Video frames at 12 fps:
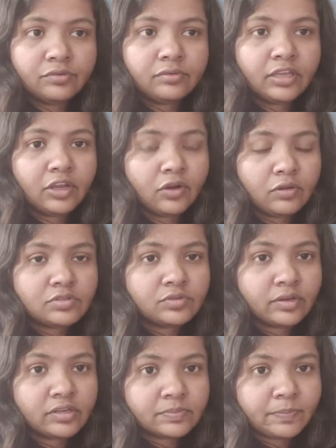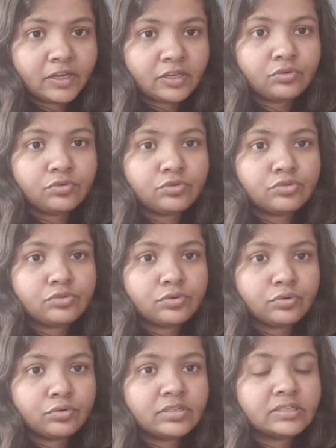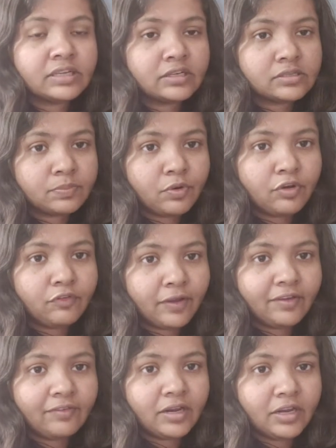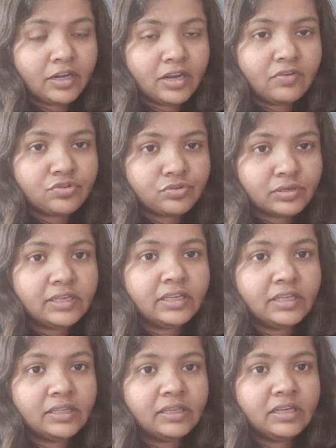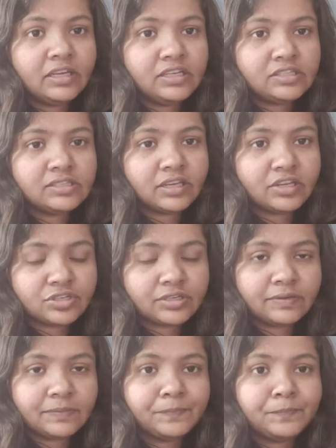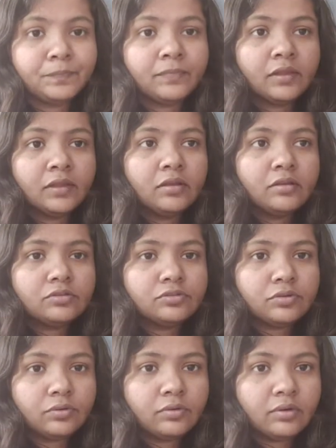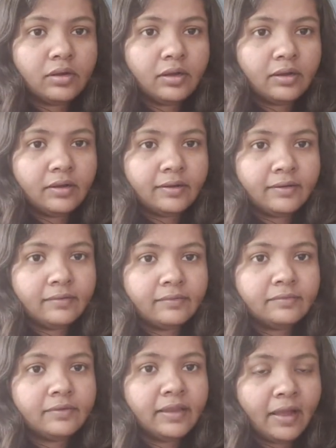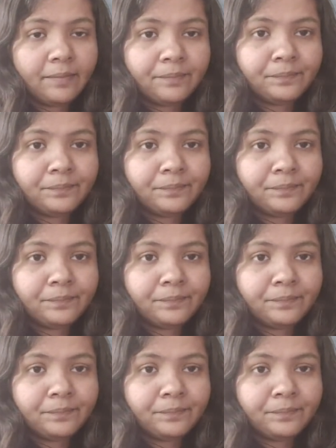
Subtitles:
they also expect you to score 6.5 individually in each section. So yeah,